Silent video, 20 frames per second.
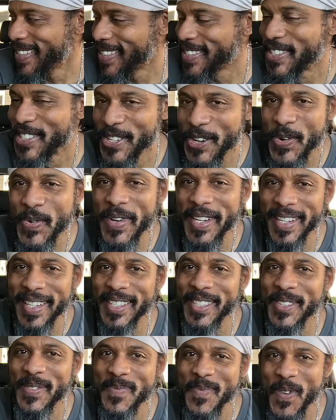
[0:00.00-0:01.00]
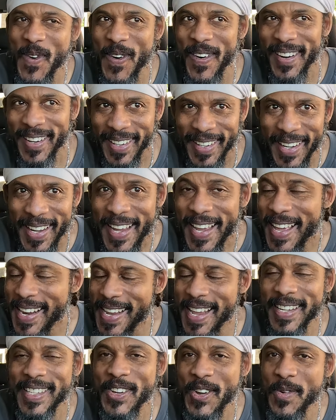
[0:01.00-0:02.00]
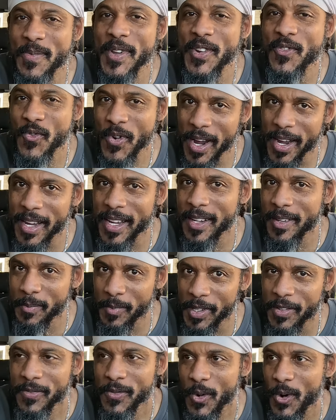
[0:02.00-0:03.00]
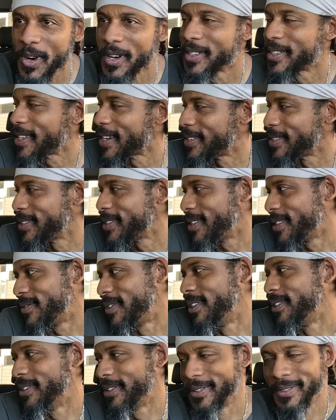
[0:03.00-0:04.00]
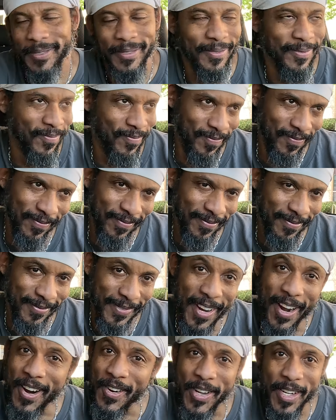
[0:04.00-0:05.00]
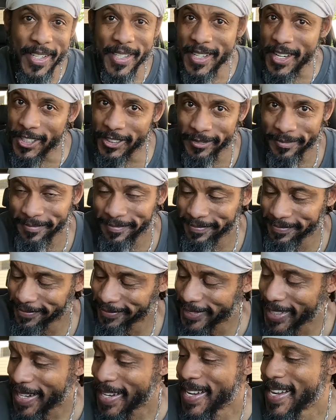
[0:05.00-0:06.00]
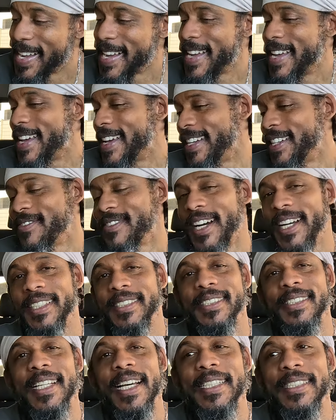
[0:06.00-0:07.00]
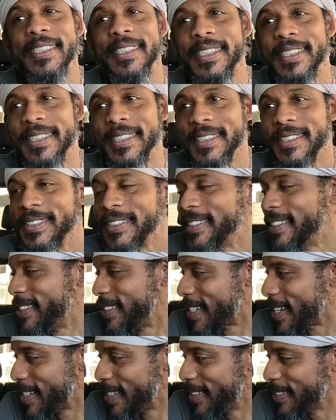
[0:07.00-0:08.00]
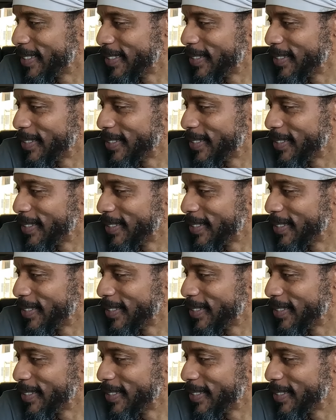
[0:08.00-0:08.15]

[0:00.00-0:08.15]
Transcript: until we get some more, and that's gonna be way before Thanksgiving. I already know. Anyway, that's it. Is that it?